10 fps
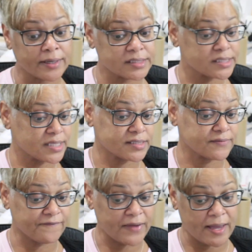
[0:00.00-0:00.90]
I just had
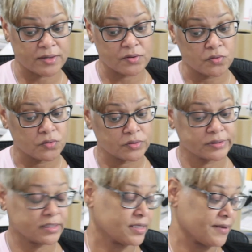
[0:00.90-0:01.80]
some vinyl orders
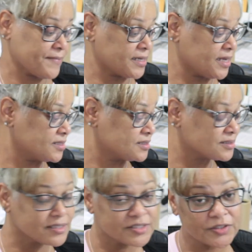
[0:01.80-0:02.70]
and then my dad's
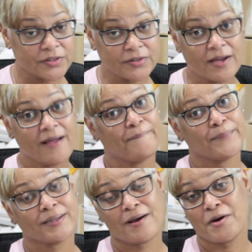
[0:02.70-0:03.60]
t-shirt,
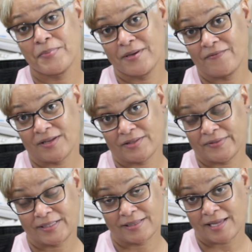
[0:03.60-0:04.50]
but I hope he really
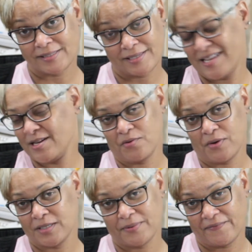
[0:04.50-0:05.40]
likes it. He don't
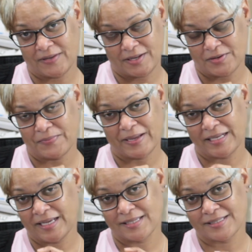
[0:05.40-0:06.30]
watch my videos. My
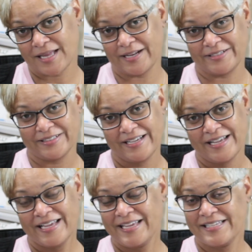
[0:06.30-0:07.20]
dad's not,
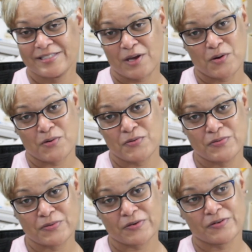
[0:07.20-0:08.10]
he's
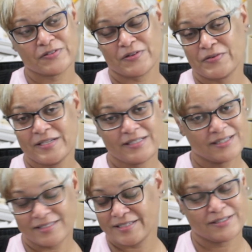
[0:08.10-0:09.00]
older, so he
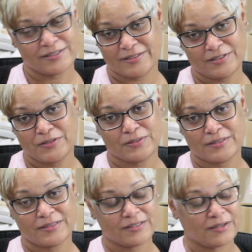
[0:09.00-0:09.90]
doesn't use
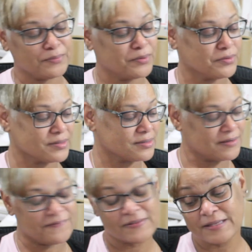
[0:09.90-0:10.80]
the computer and
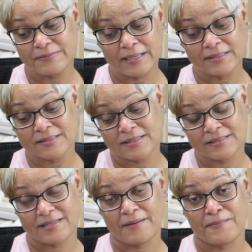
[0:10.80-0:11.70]
stuff unless my
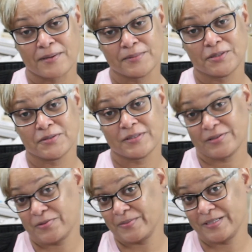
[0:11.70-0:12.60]
stepmom shows it to him.